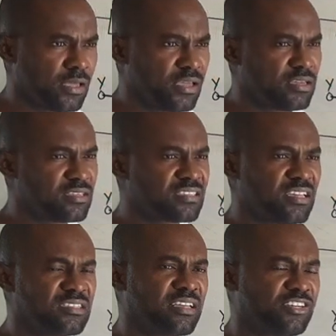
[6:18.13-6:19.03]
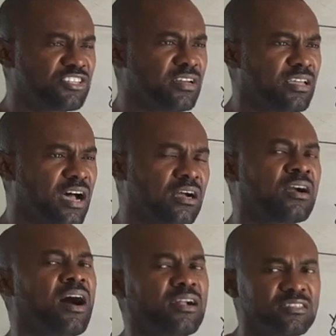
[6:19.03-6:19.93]
is essentially a
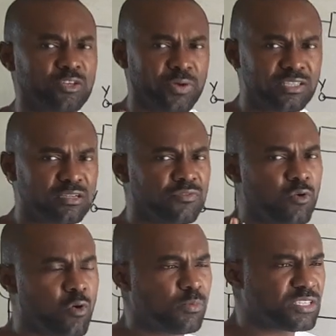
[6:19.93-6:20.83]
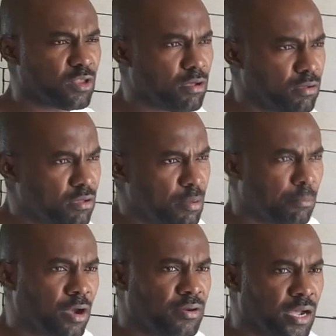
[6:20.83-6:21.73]
consequence of Ohm's law,
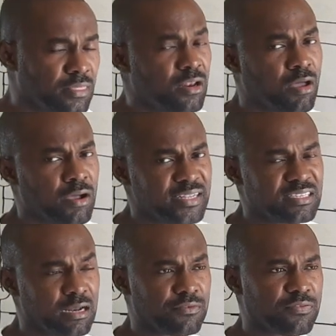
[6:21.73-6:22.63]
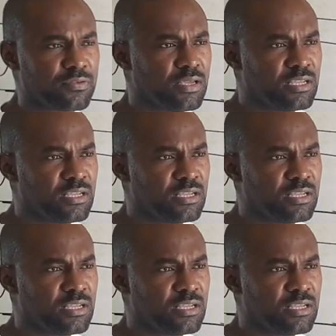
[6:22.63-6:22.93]
but not the law itself.